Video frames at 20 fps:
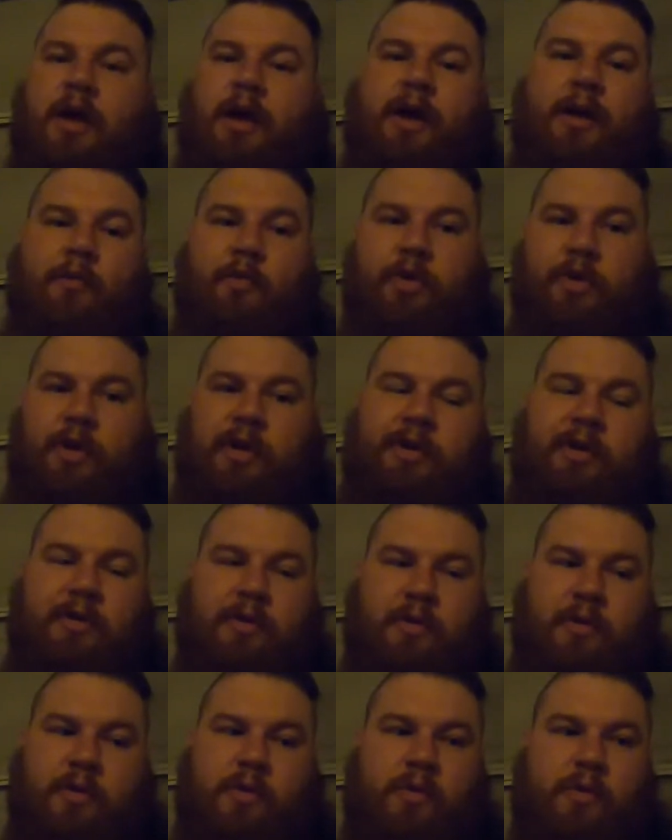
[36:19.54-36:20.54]
I'm willing
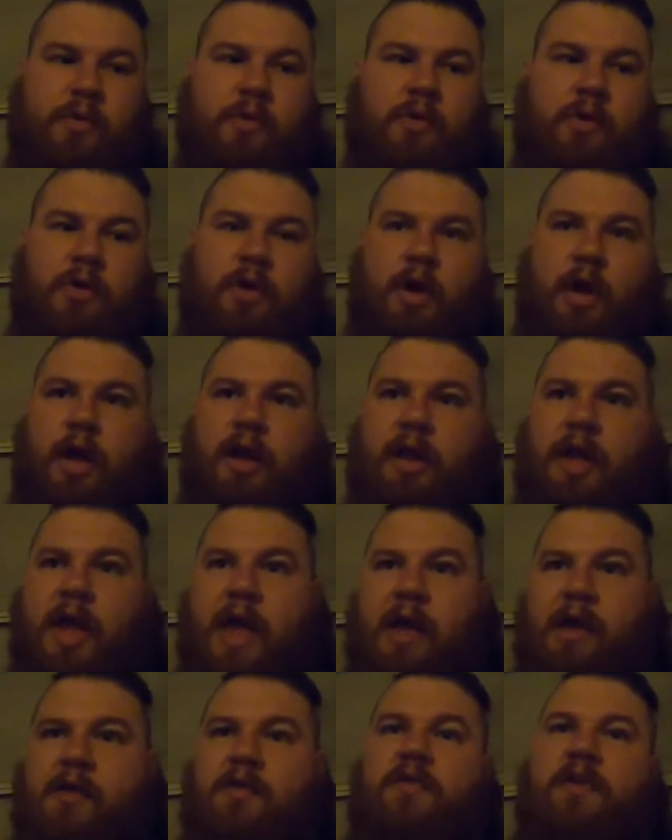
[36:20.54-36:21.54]
to
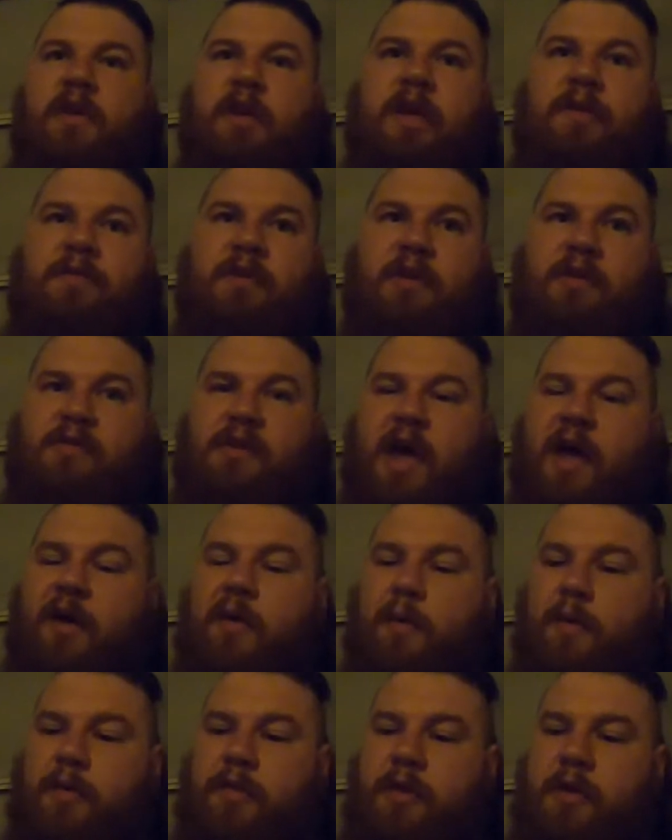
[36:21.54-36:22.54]
engage in a gifting
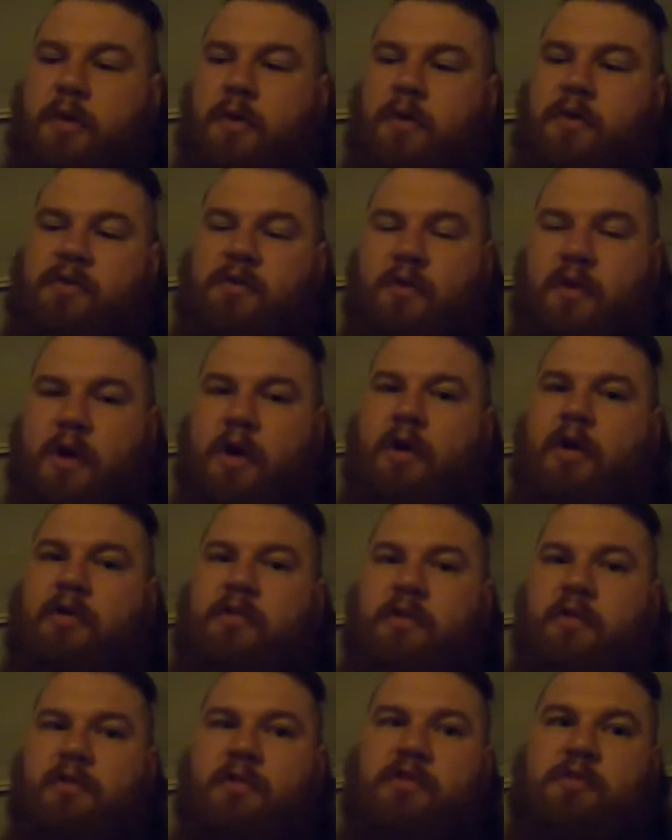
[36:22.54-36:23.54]
cycle with you as long
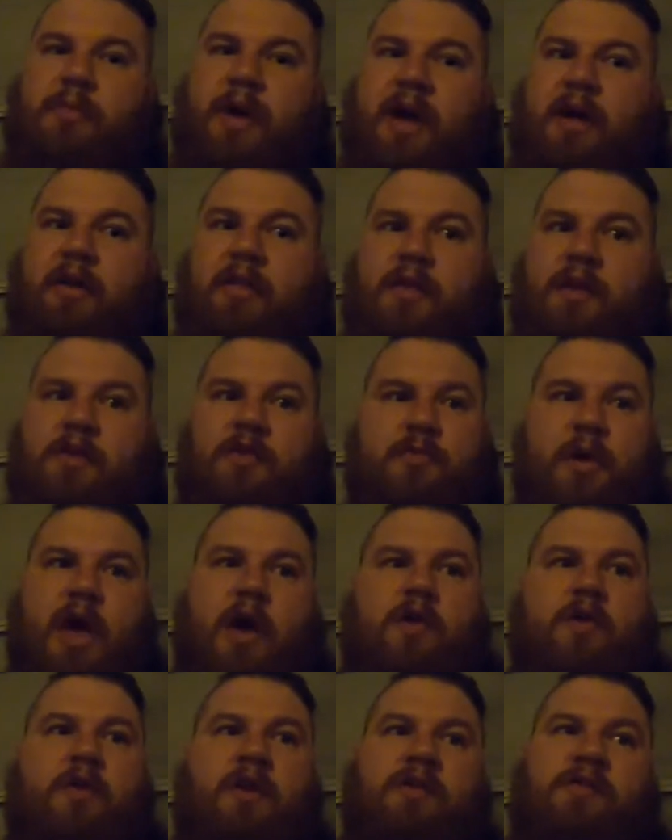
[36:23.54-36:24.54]
as you respect these
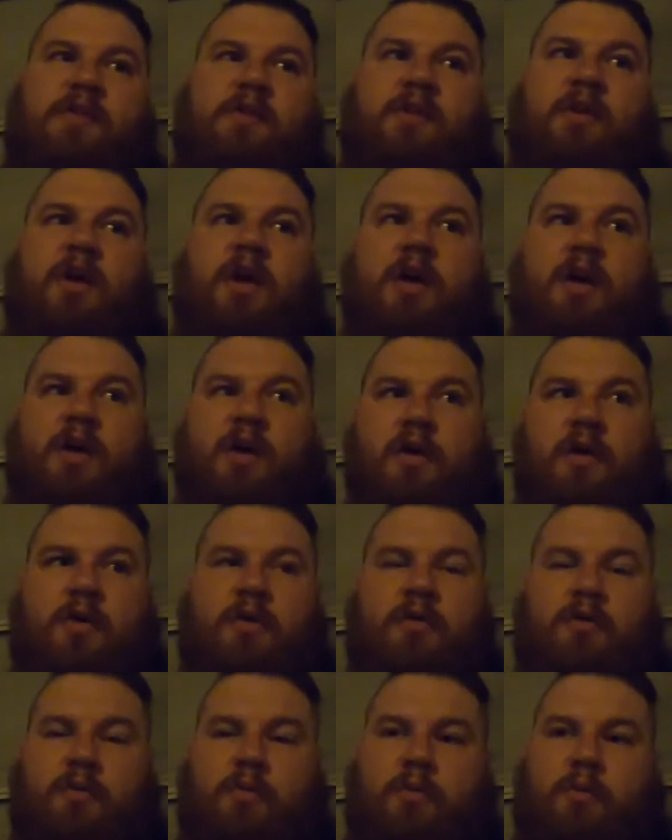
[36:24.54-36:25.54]
boundaries, and
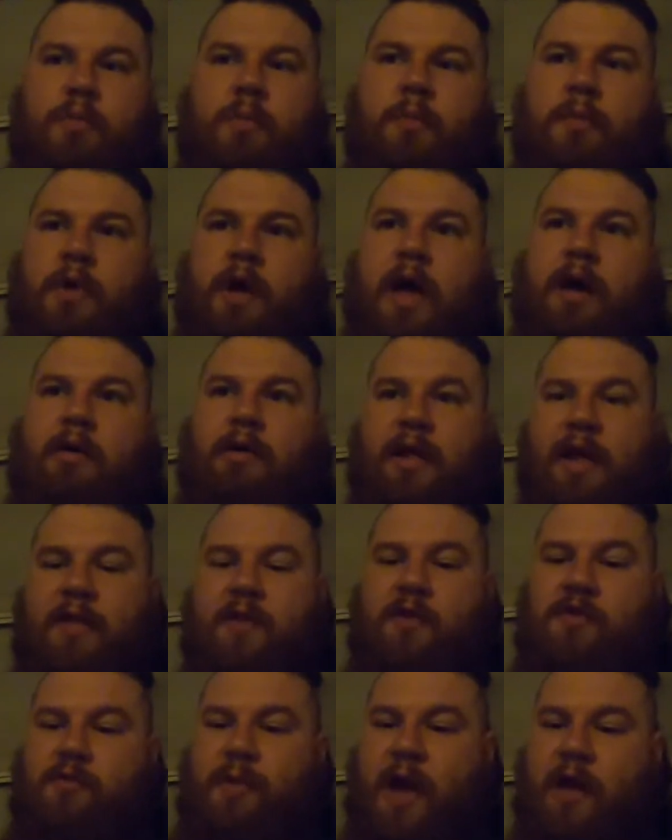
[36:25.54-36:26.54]
kind of lay
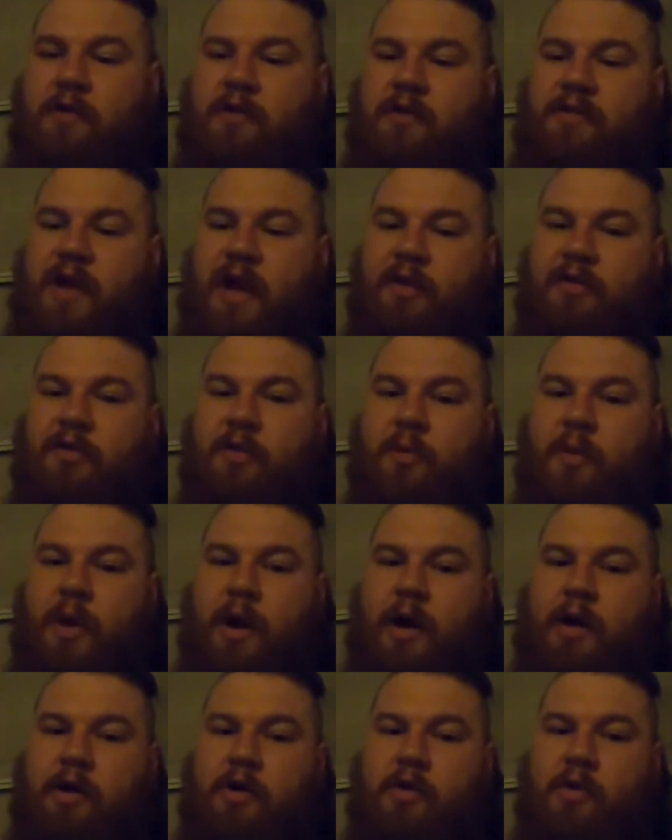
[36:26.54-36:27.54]
those boundaries out to
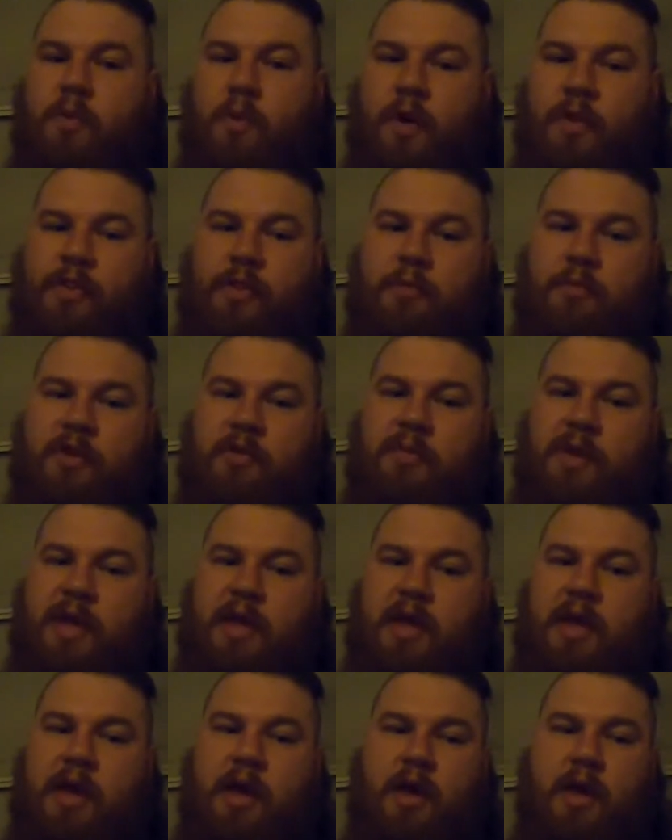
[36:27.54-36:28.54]
where you want them to
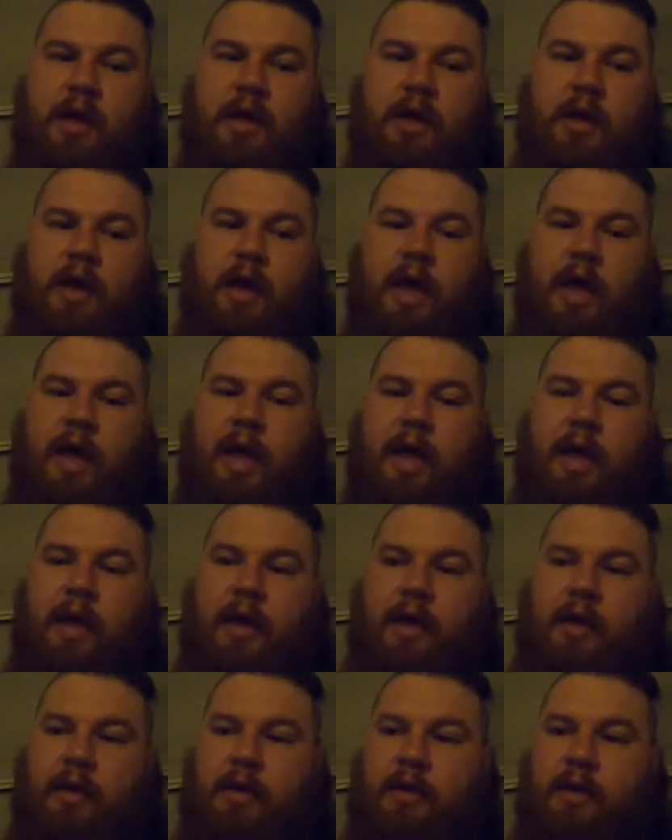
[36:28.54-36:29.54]
be,
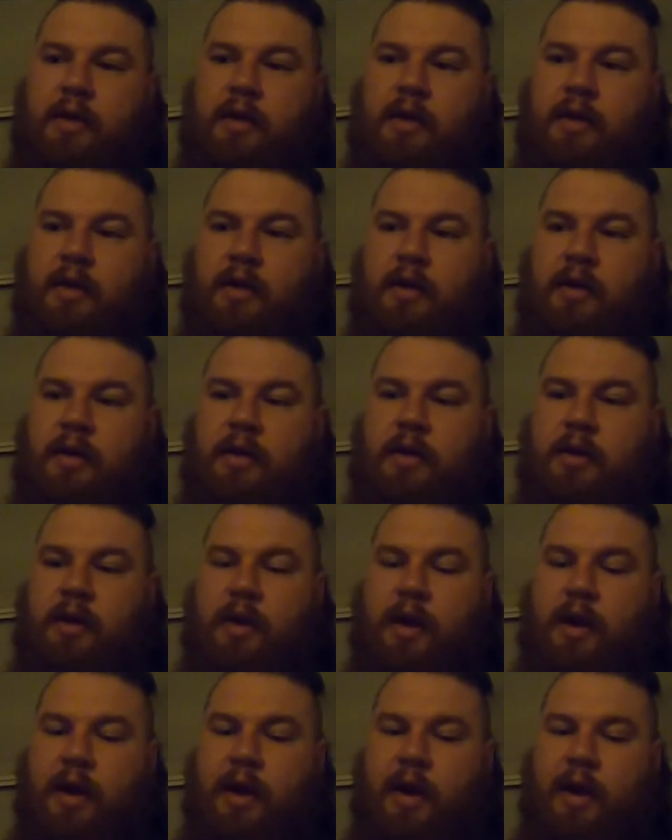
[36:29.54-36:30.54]
and
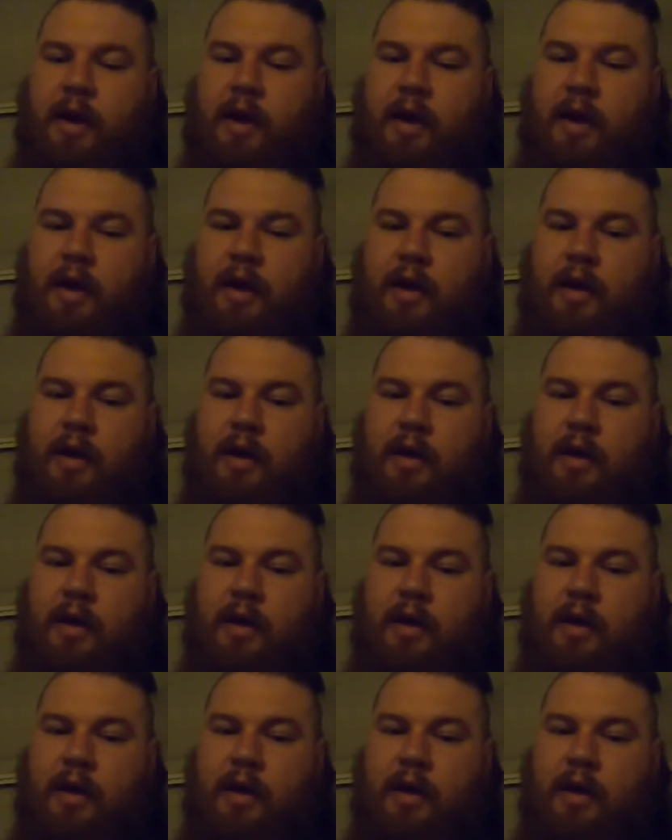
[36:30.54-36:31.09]
uh,